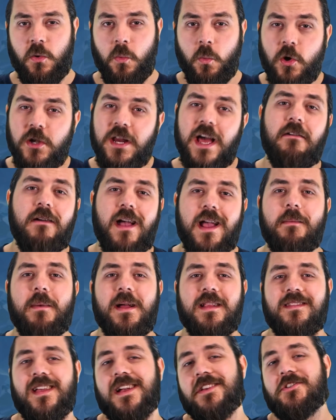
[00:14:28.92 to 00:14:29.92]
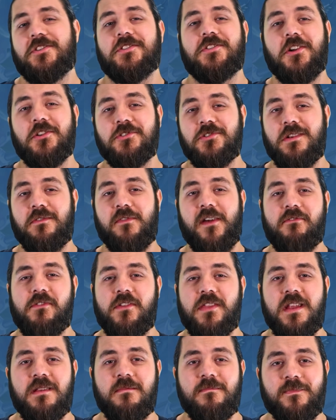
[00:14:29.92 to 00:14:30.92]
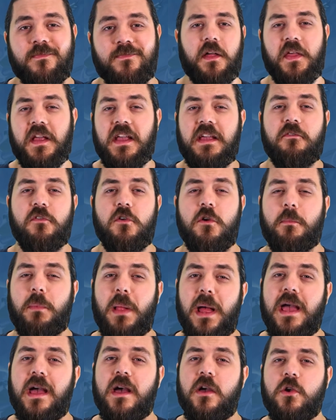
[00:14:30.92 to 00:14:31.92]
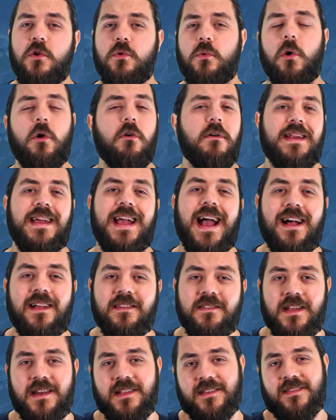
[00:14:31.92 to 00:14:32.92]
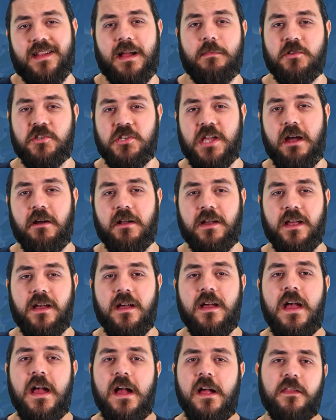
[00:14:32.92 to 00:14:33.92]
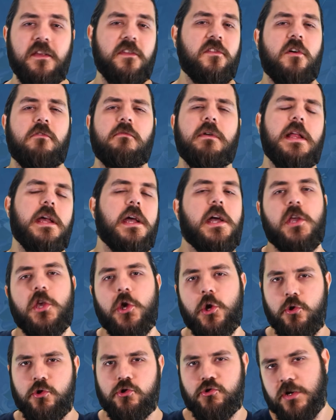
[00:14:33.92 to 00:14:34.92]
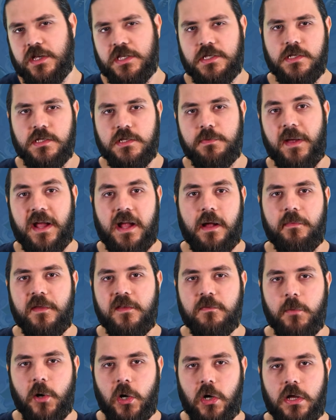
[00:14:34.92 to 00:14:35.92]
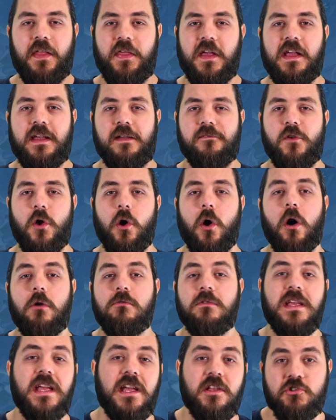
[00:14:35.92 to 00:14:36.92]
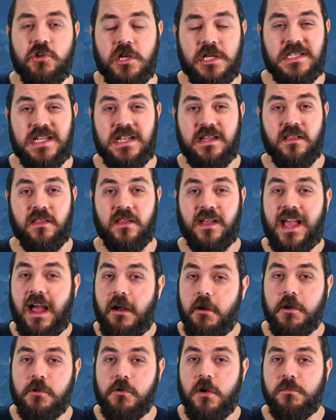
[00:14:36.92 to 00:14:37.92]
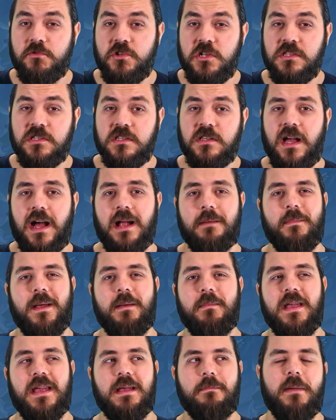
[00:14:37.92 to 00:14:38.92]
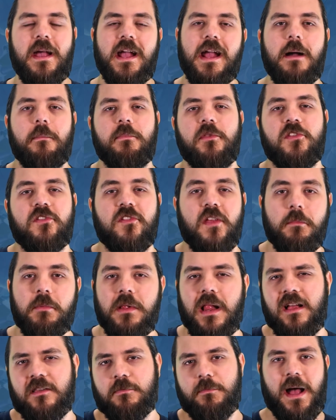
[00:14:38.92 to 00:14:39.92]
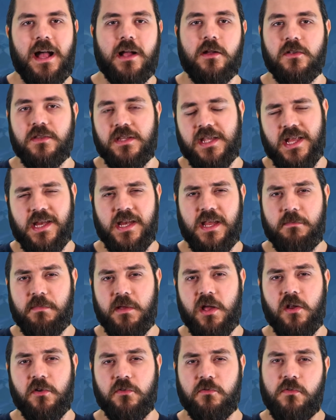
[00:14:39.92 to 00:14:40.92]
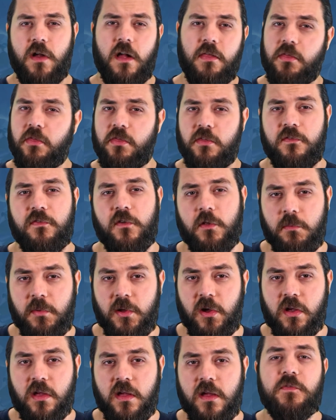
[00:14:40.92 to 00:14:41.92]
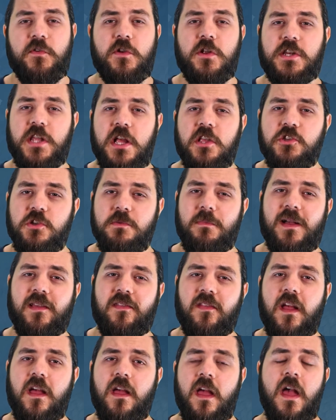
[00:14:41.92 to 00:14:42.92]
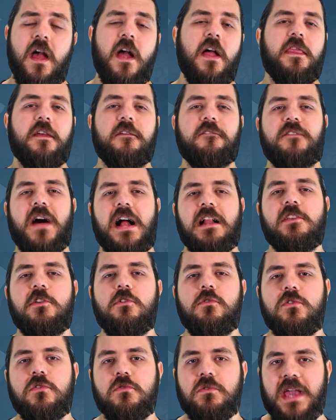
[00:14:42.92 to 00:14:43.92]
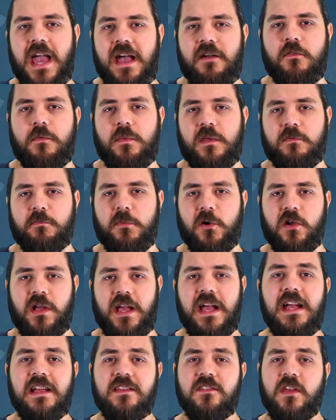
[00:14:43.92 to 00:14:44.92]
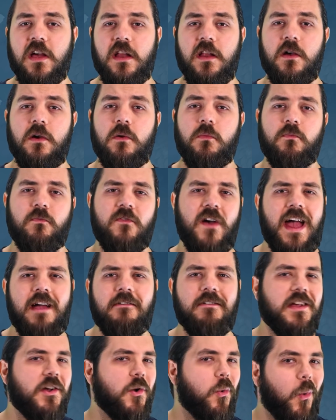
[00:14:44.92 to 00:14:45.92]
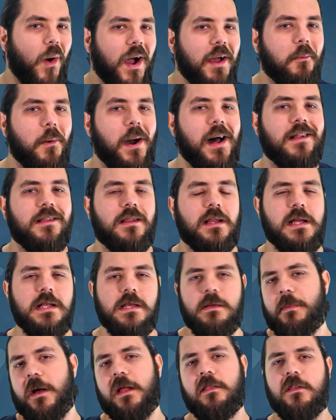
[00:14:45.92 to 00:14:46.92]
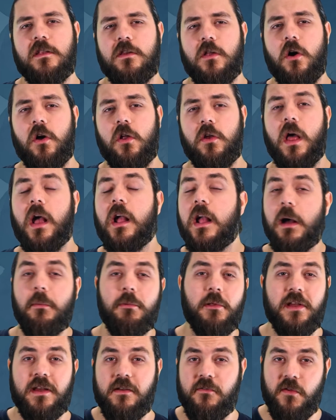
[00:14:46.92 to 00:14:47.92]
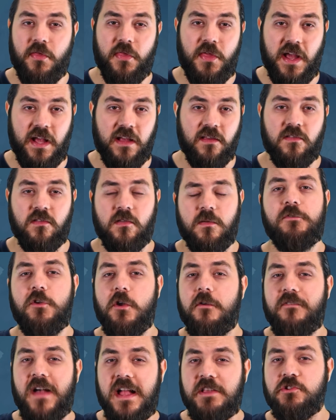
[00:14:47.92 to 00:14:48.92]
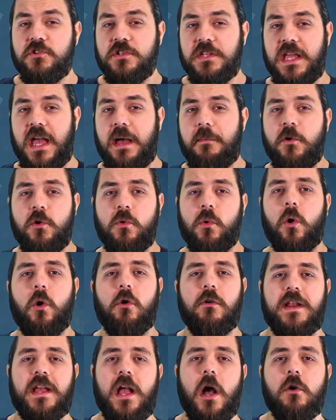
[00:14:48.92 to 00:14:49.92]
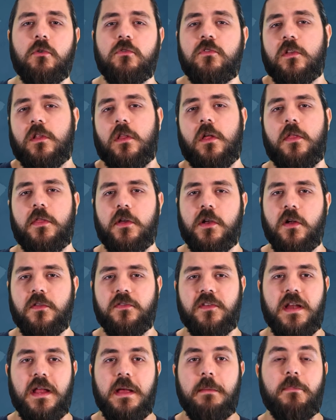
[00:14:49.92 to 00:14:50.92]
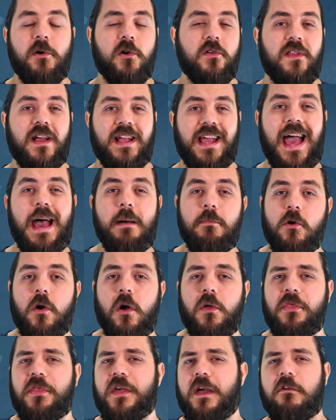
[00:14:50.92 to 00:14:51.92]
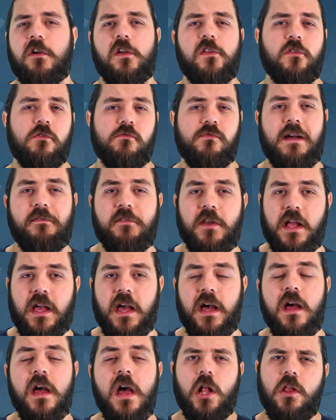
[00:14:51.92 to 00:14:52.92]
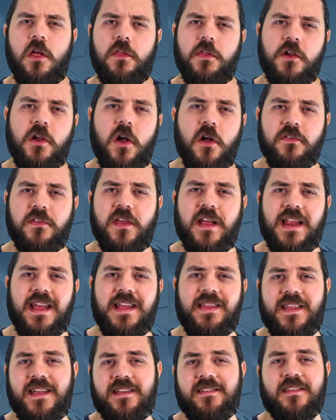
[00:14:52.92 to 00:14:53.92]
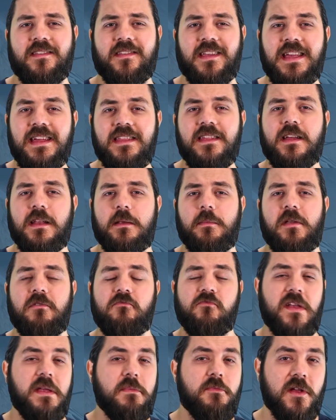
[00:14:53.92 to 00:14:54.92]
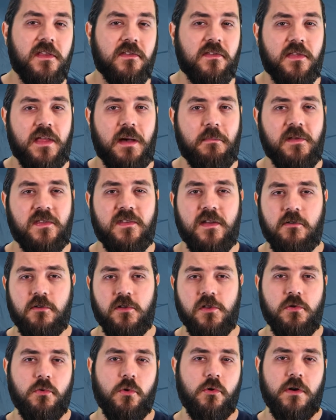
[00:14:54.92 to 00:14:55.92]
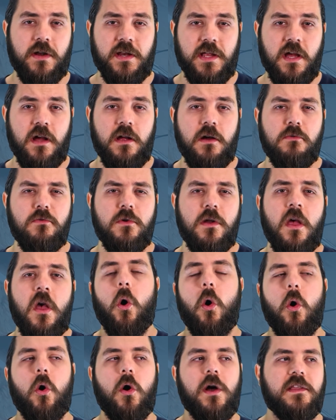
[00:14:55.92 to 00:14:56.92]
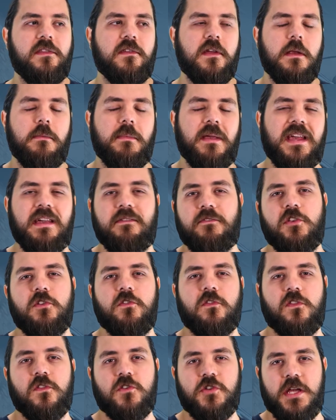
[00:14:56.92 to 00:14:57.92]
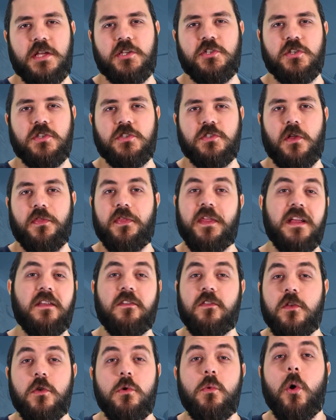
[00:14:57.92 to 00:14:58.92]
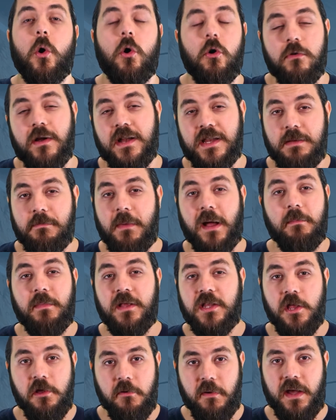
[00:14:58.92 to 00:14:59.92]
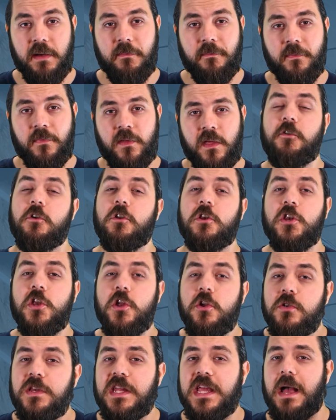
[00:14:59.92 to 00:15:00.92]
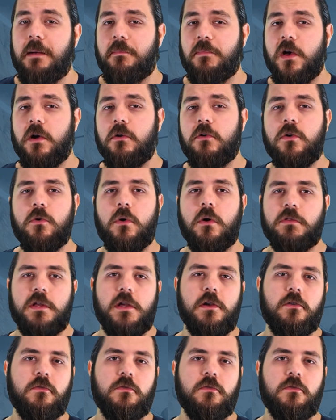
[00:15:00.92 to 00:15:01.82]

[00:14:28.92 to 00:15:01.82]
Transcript: would I recommend Tasha's Cauldron of Everything? I think if you're a player who already has an established character, there's not really a huge reason to pick up this book. I think if you're only interested in the character options, I'd maybe pick up the subclass pack on D&D Beyond rather than the full book. If you're a Dungeon Master, the value you get from this book is going to vary quite wildly depending on a couple of different things. If you're a veteran DM who already owns a lot of the content in books like Eberron, Theros, or Ravnica, a lot of the content in this is either going to be reprints of that material you already own, or it's going to be giving you suggestions on things that you already might be doing. If you're a new DM though, who only